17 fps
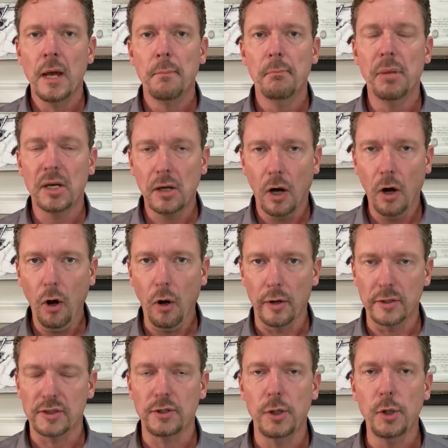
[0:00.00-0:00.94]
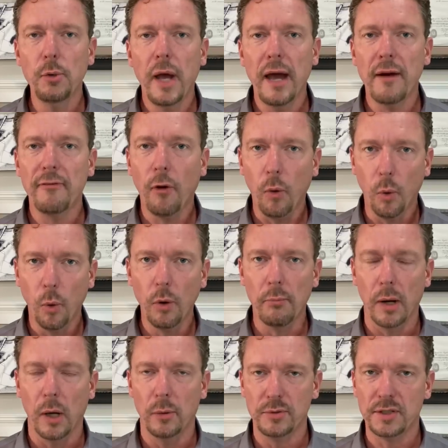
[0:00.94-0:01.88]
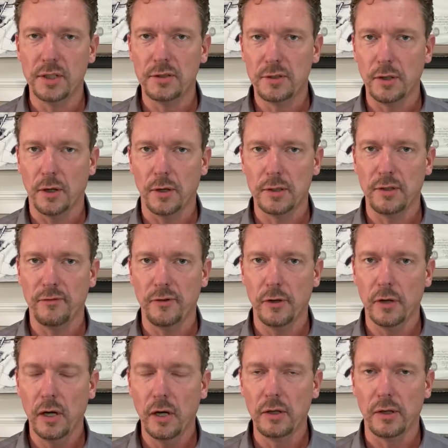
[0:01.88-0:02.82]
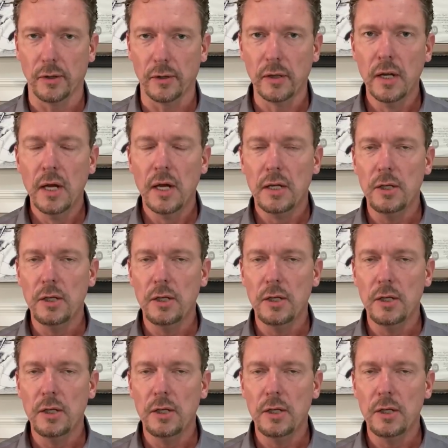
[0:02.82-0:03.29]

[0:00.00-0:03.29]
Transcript: because you have hormones in charge of your hunger.